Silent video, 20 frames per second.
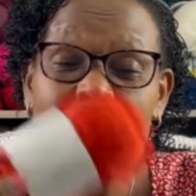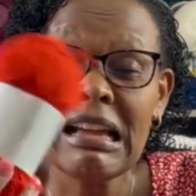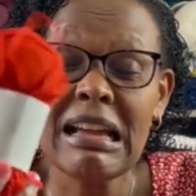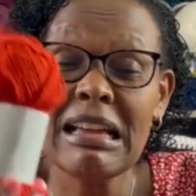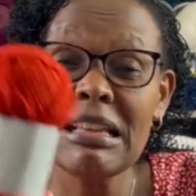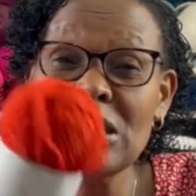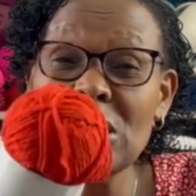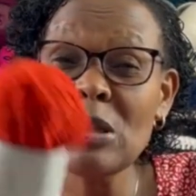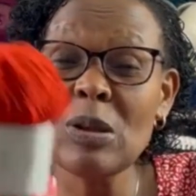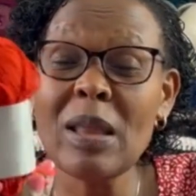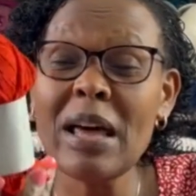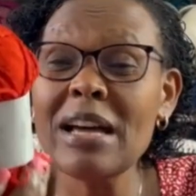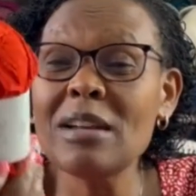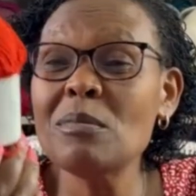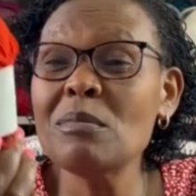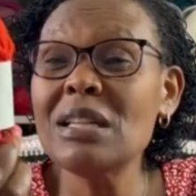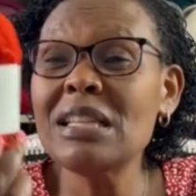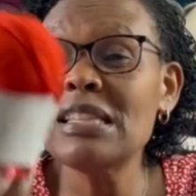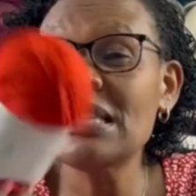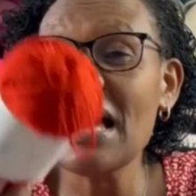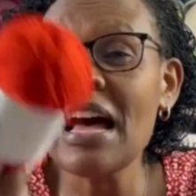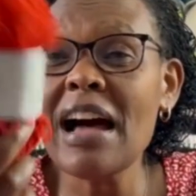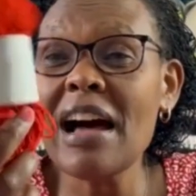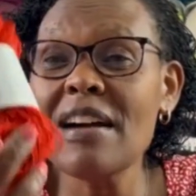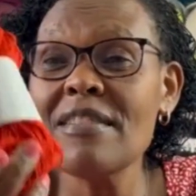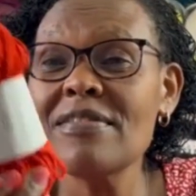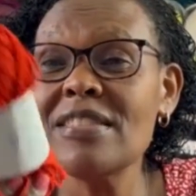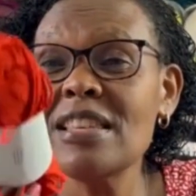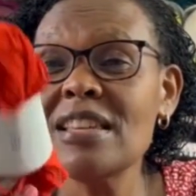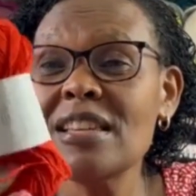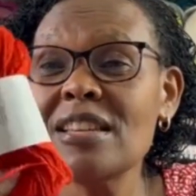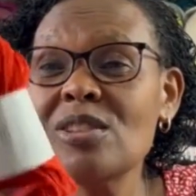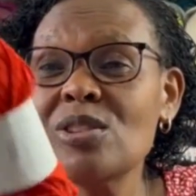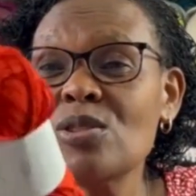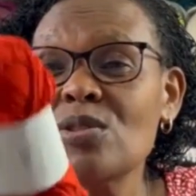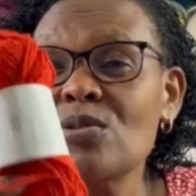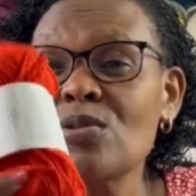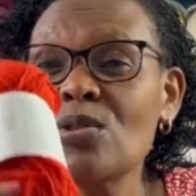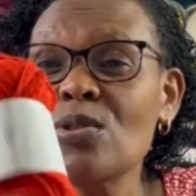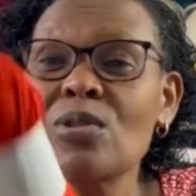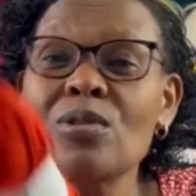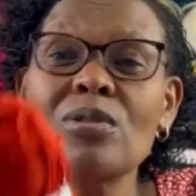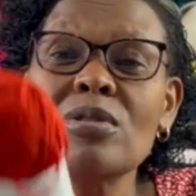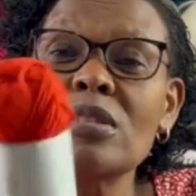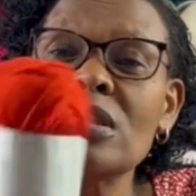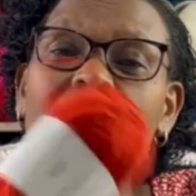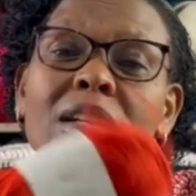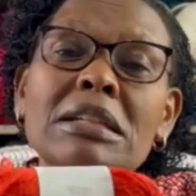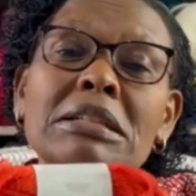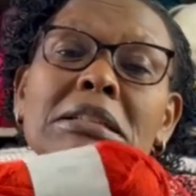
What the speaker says: And so that means I have this rogue